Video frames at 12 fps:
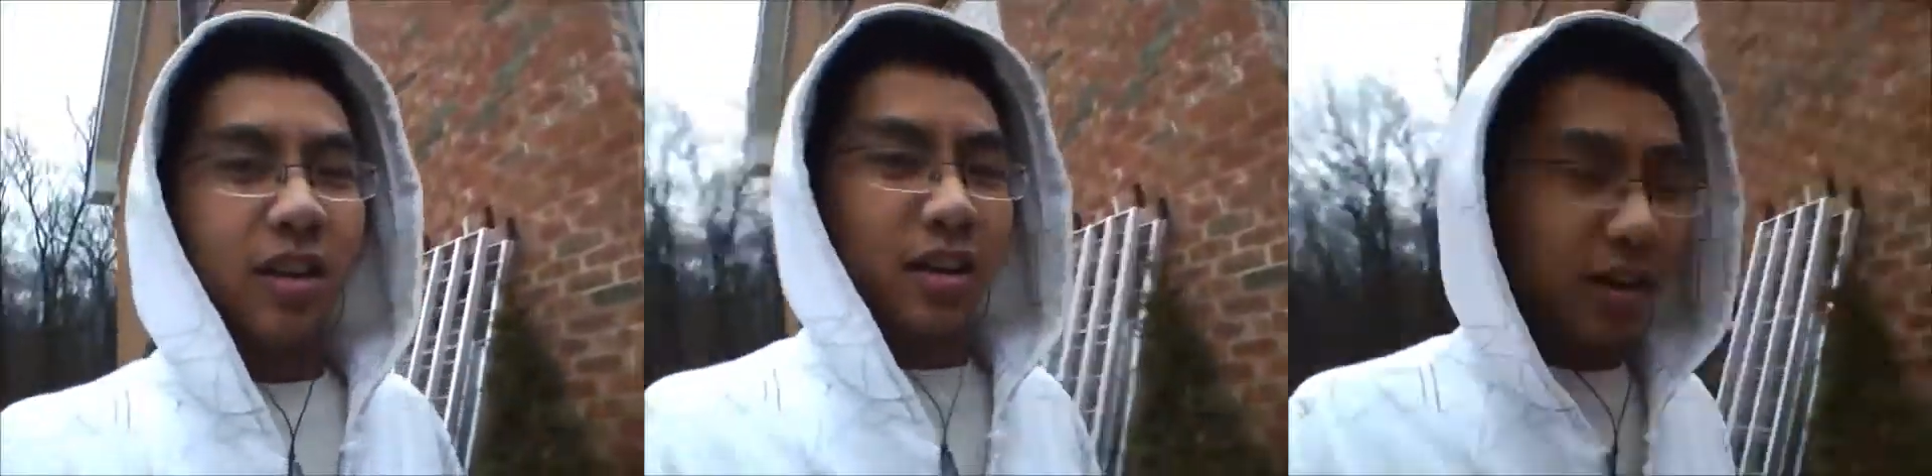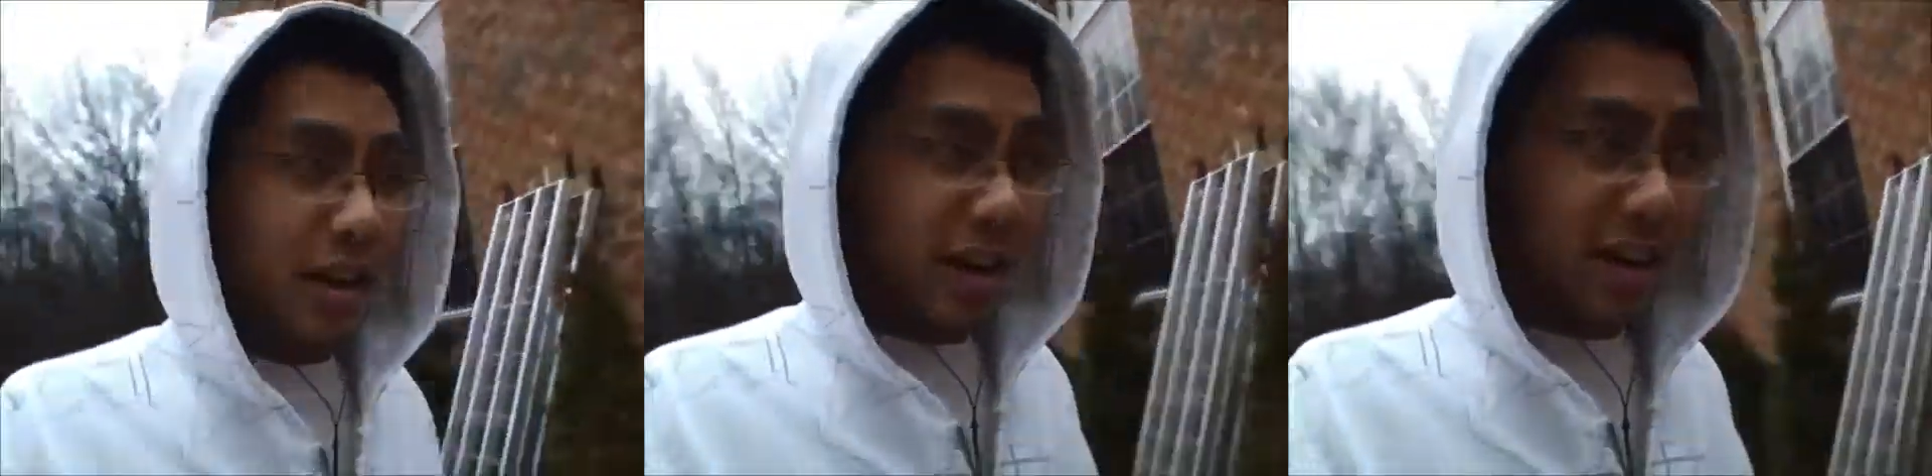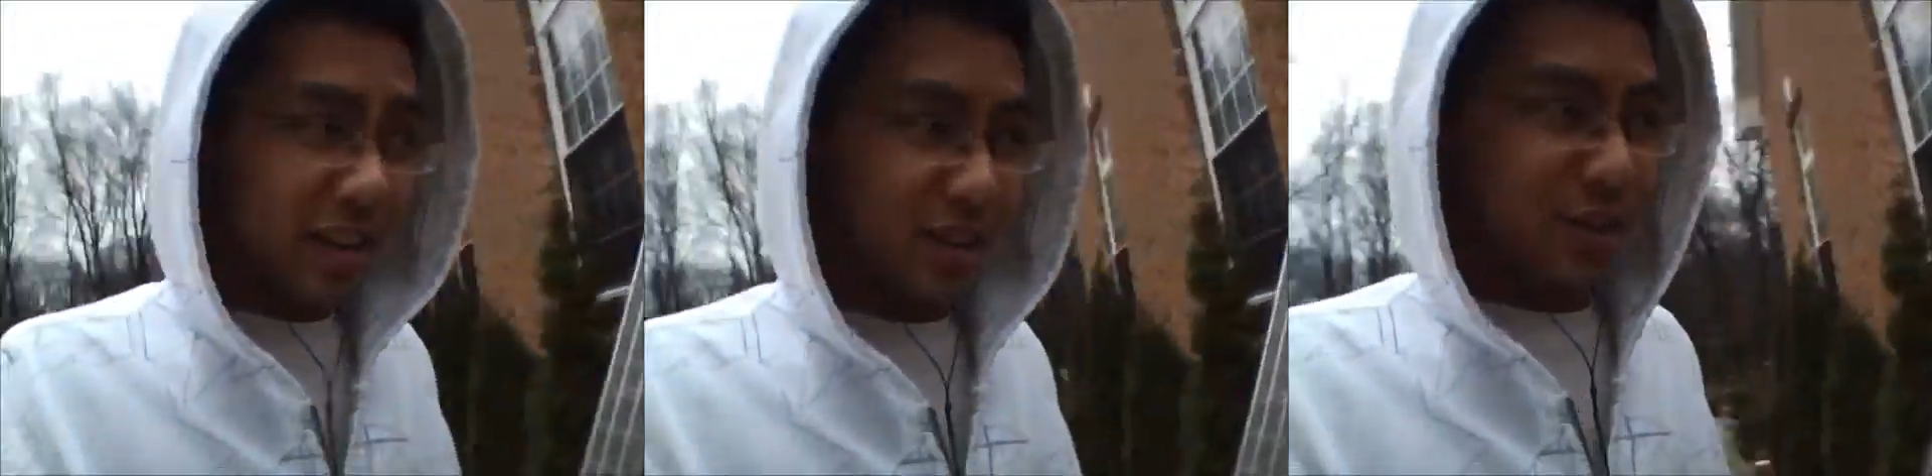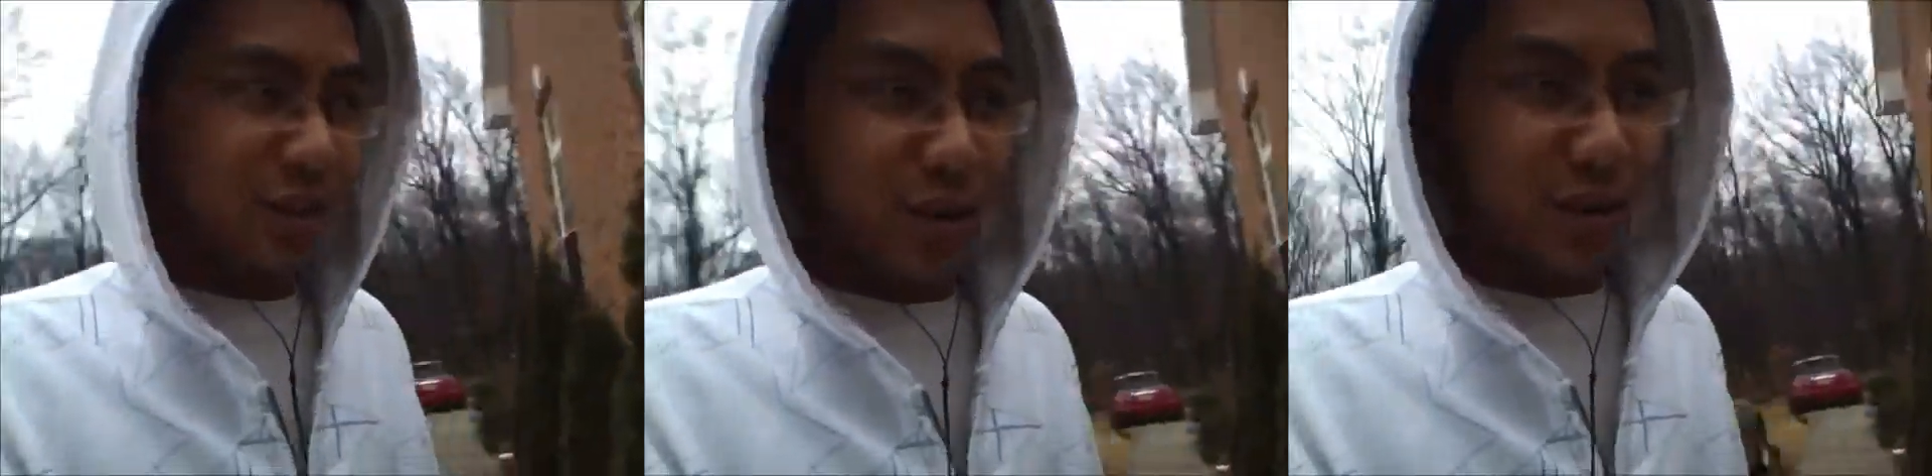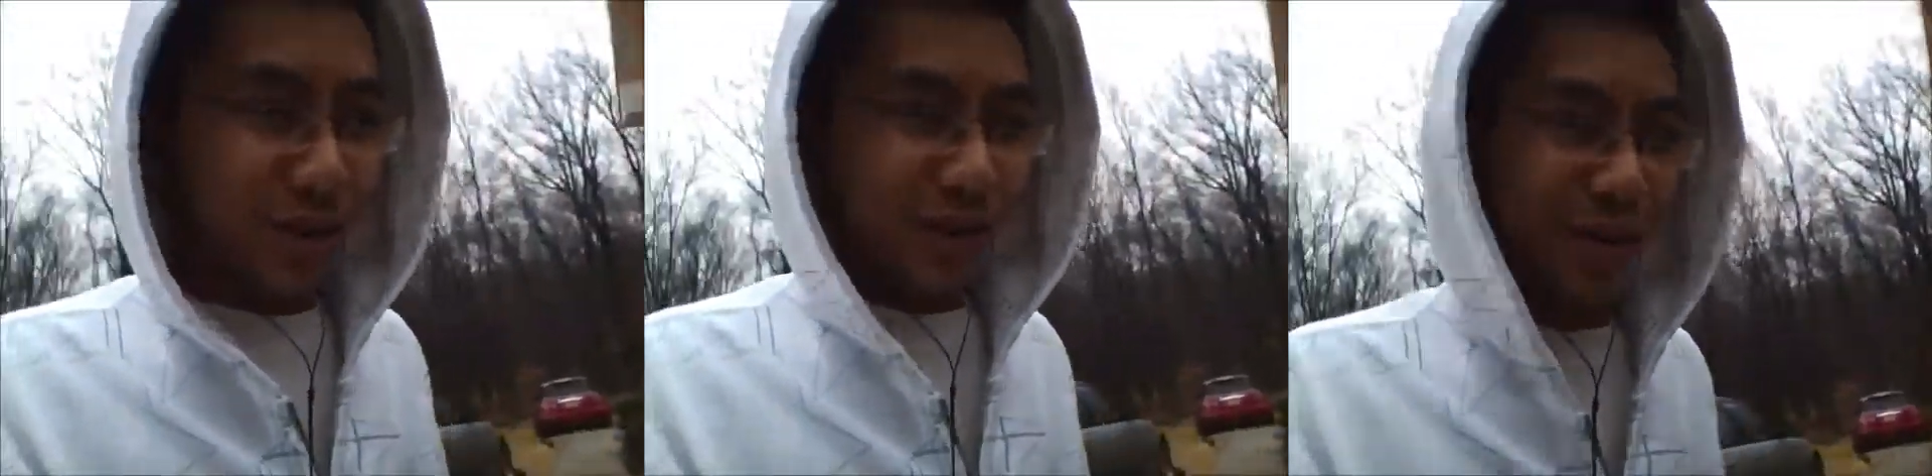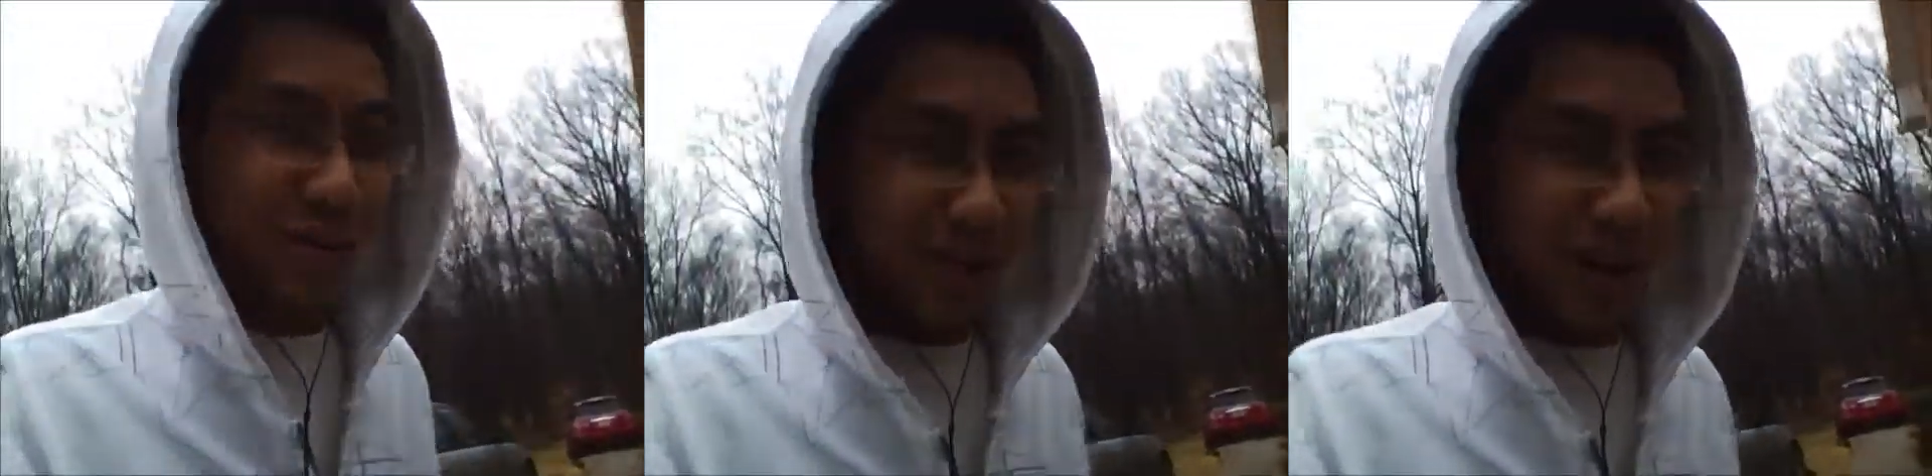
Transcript: Alright, so hope